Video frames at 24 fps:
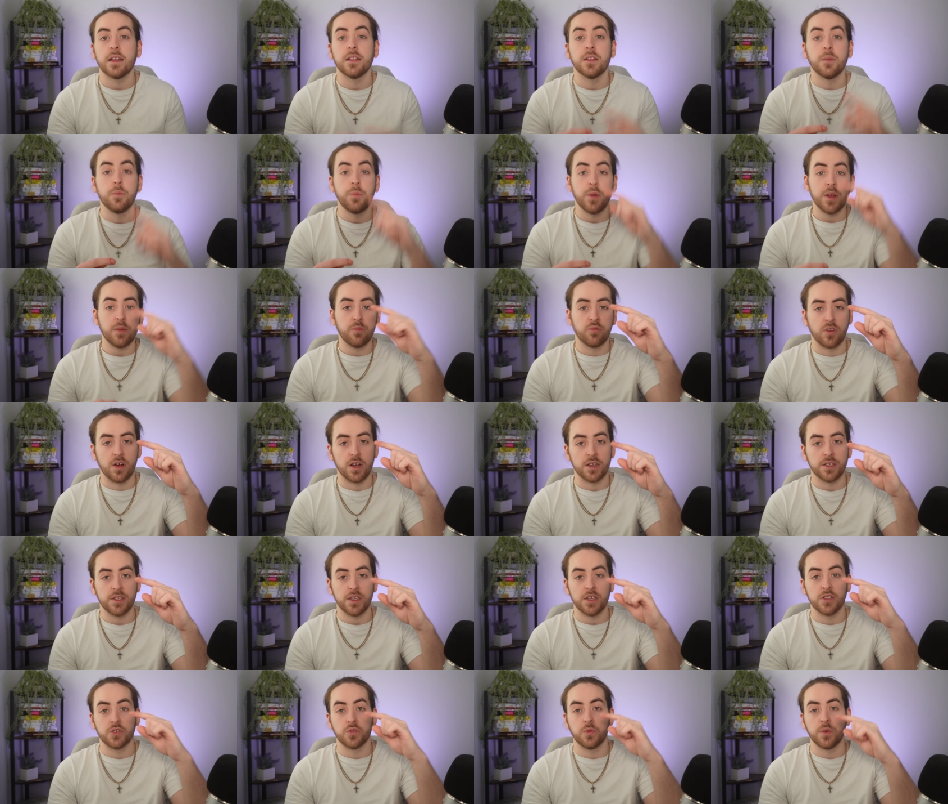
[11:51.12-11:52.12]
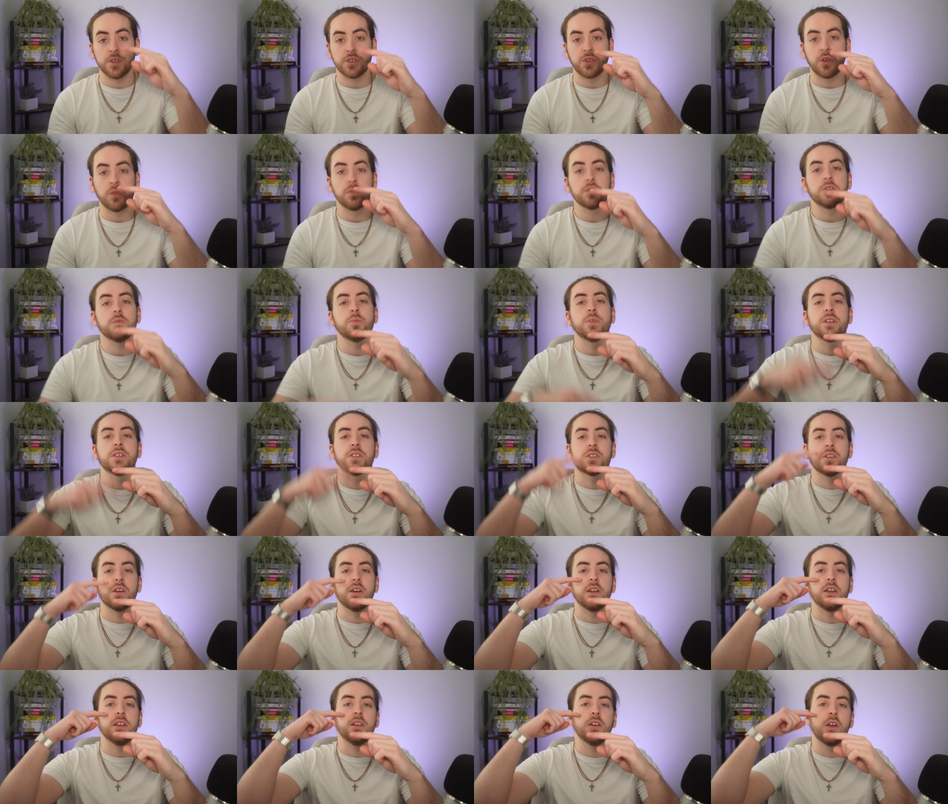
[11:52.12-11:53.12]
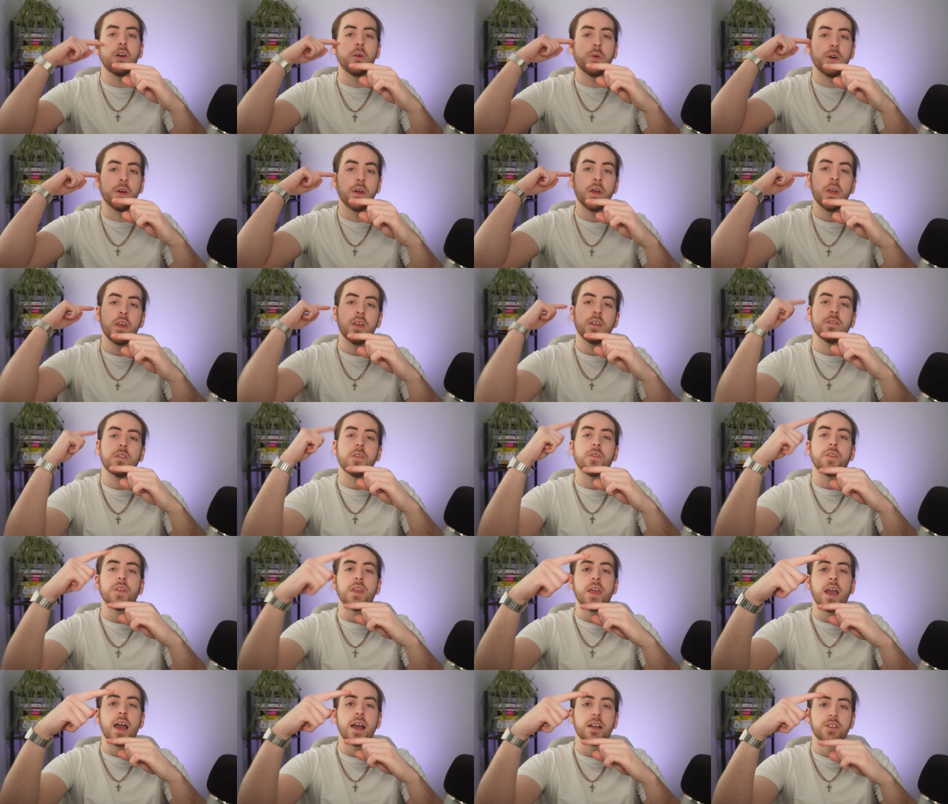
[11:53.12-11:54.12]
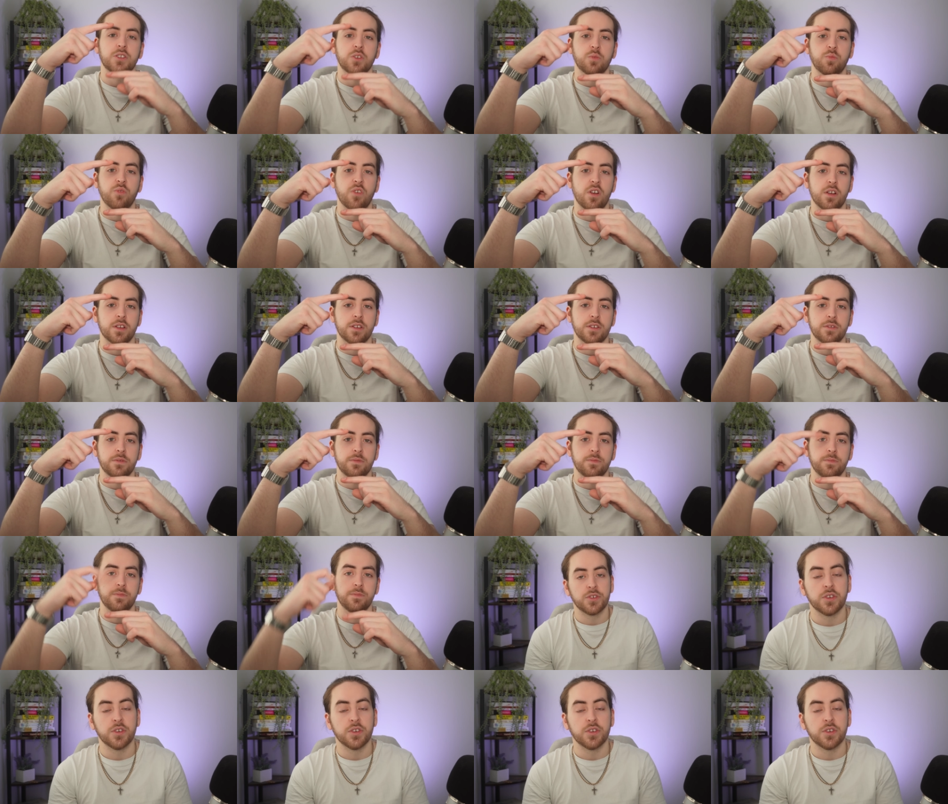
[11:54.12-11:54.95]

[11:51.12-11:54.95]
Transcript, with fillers: And the bid price is always going to be slightly lower than the ask price.